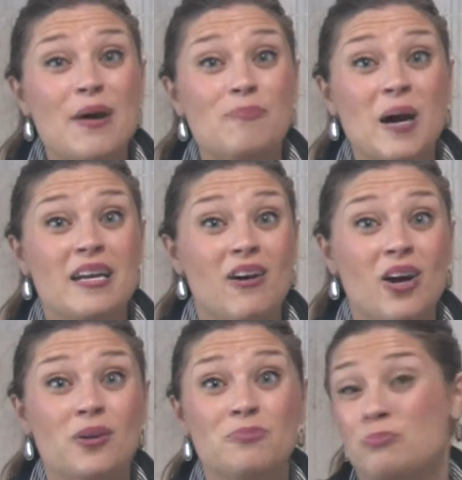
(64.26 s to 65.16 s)
but
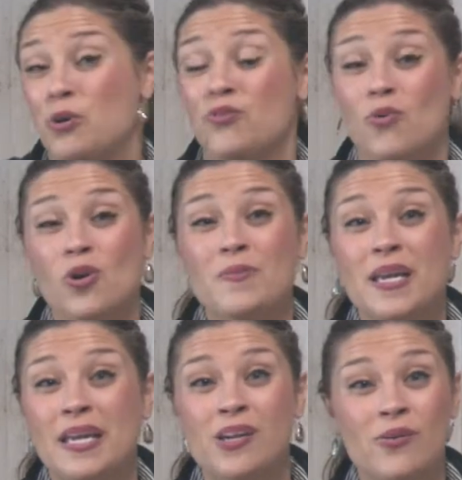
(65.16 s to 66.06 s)
are
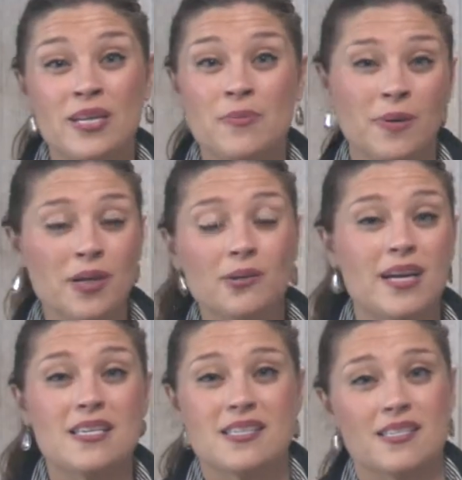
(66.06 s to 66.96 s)
performing and going to barrel
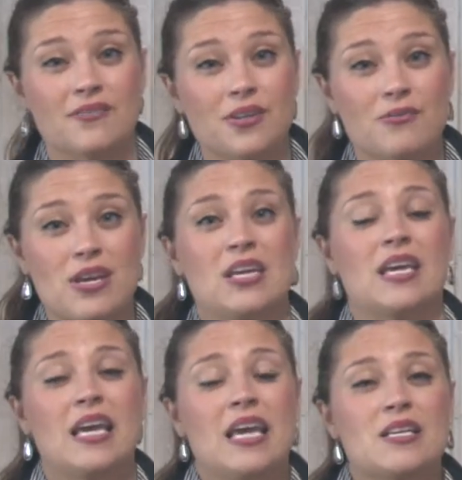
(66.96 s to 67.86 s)
races every week?
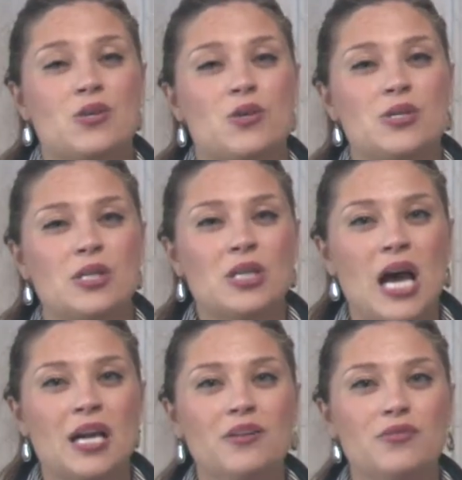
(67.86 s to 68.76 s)
So there's a
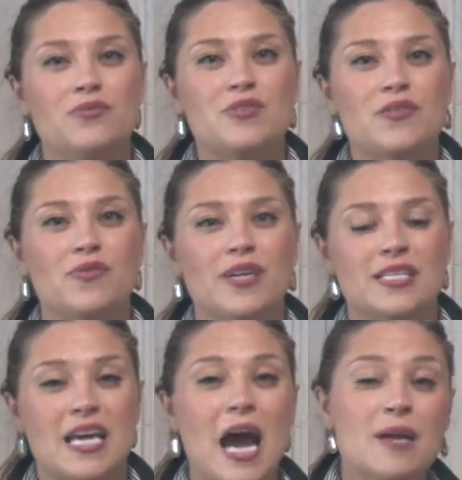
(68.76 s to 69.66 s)
lot of different
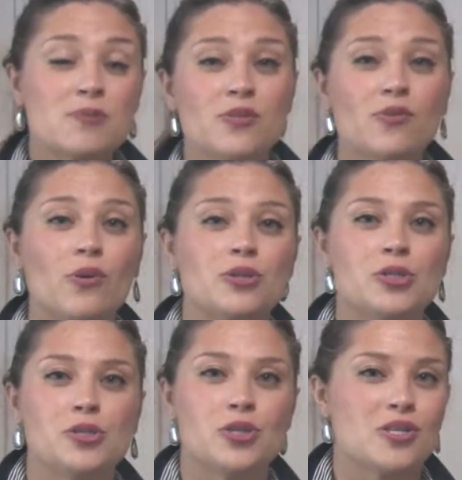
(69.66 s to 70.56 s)
types of
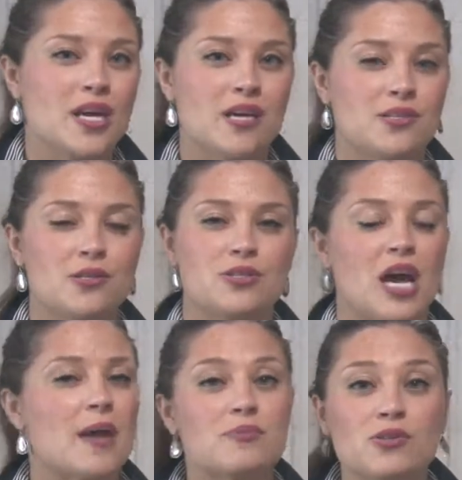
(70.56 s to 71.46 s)
horses, just as there's
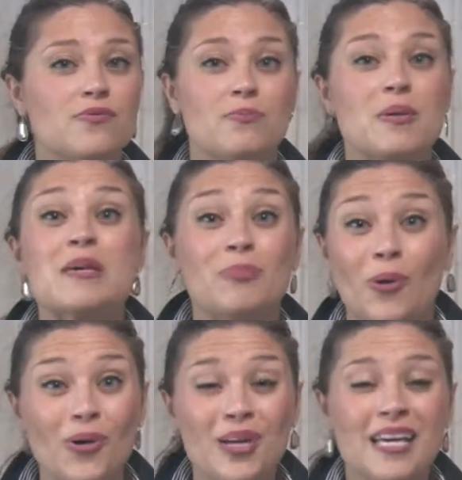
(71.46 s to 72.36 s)
types of
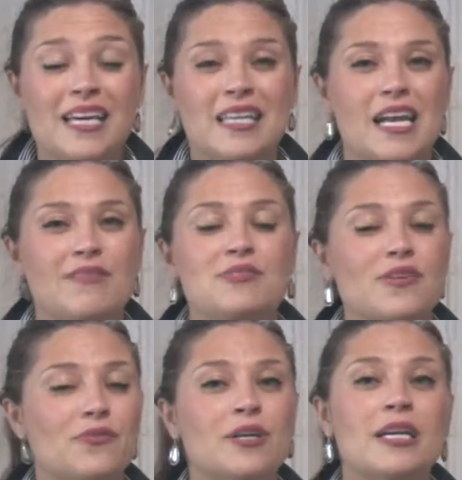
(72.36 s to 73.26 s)
people that have
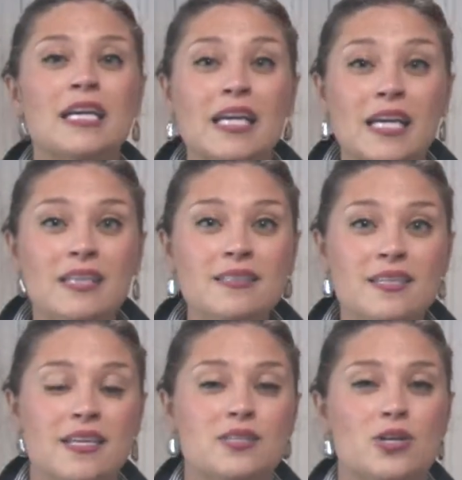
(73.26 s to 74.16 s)
different needs
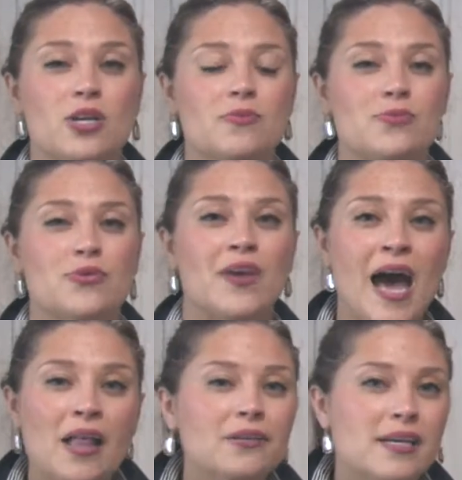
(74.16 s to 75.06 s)
in terms of
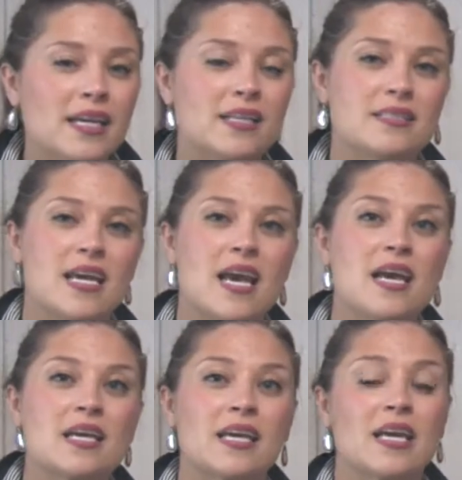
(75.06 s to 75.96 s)
calorie
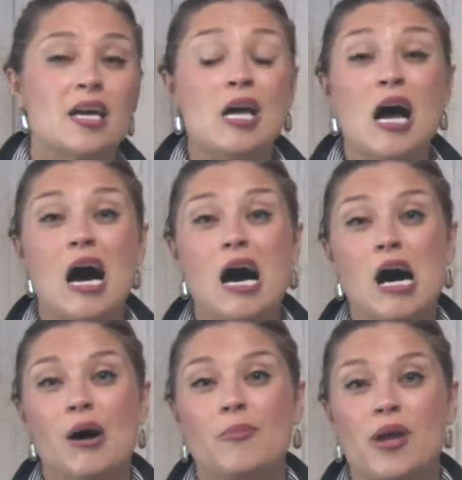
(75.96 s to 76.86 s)
intake
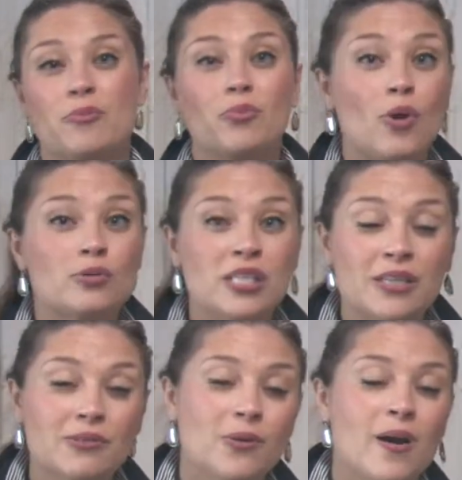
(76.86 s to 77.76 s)
and
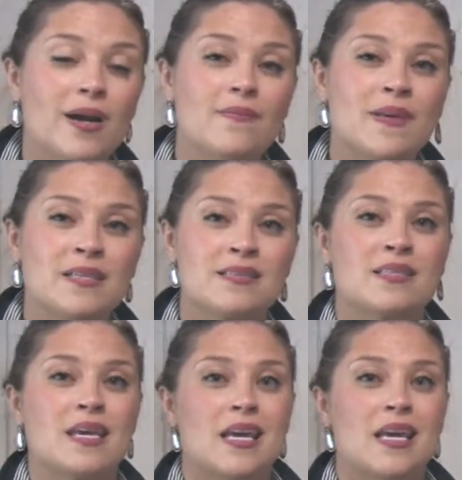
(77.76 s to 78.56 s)
protein requirements.